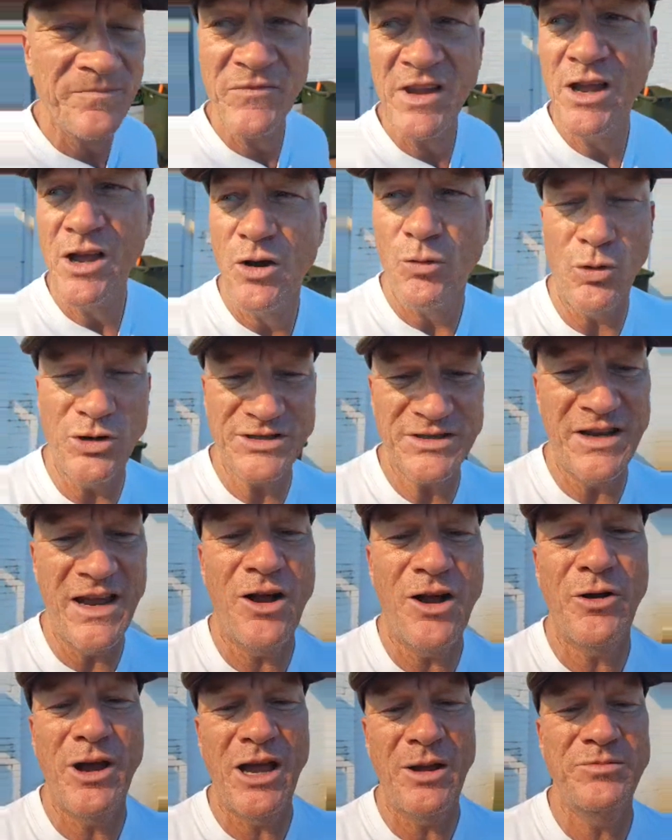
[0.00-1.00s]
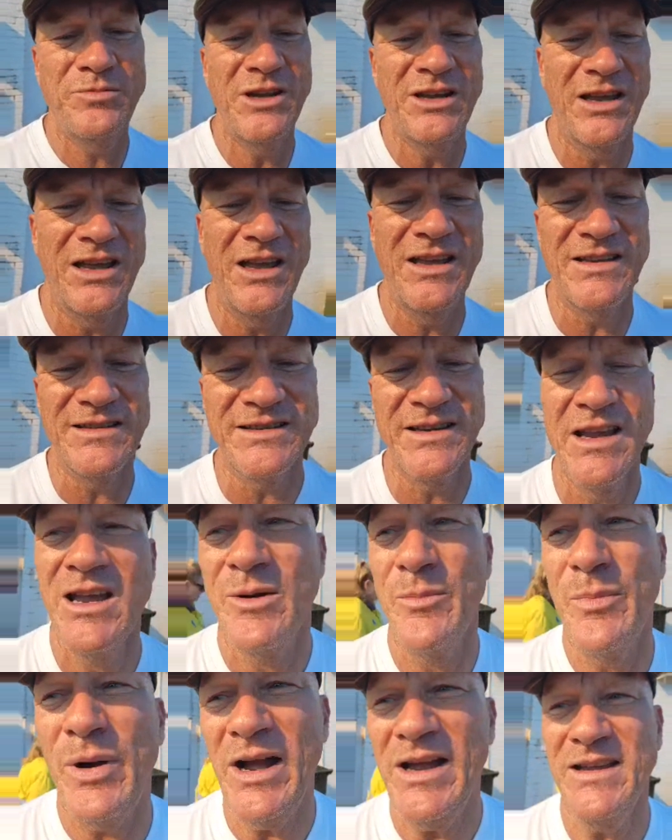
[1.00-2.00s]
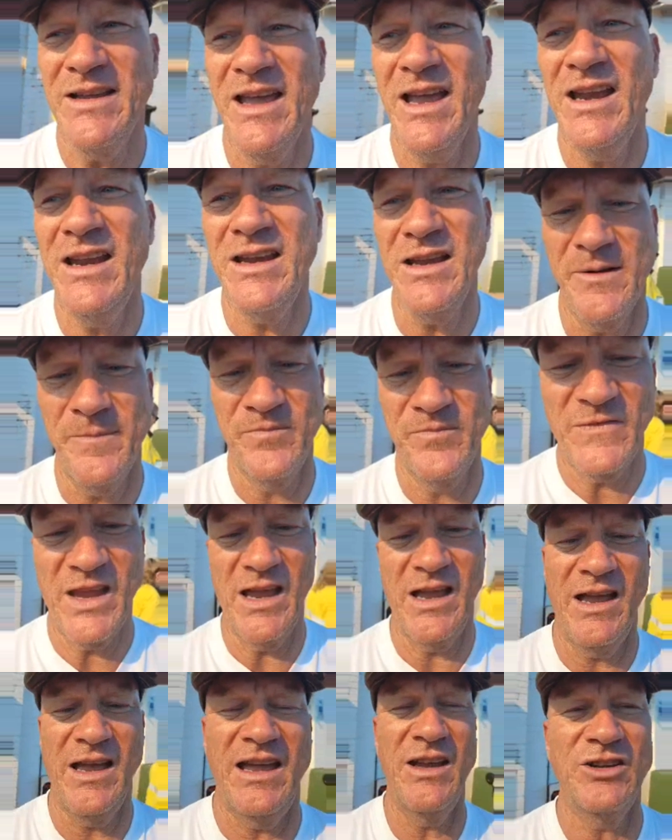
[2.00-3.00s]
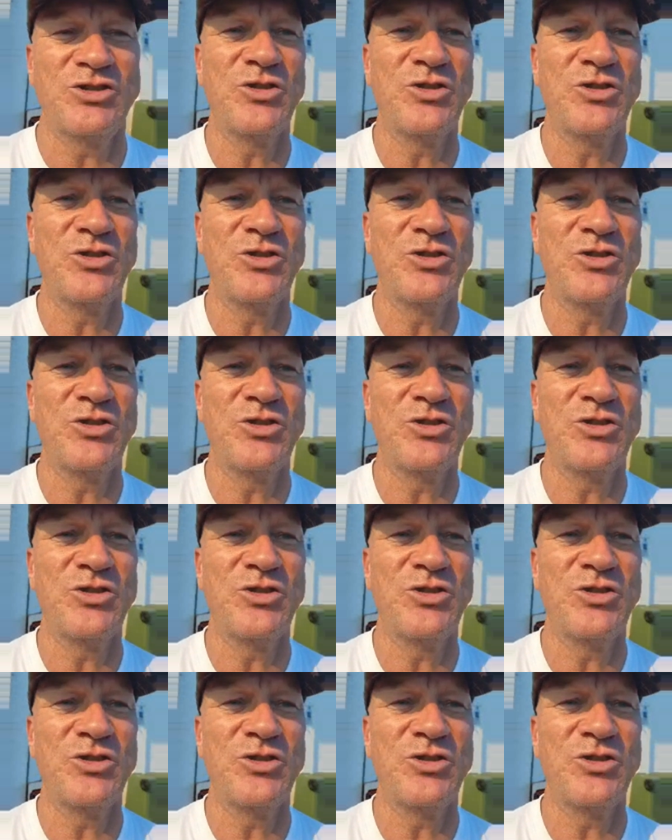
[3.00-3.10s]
What's now happening is, by getting extra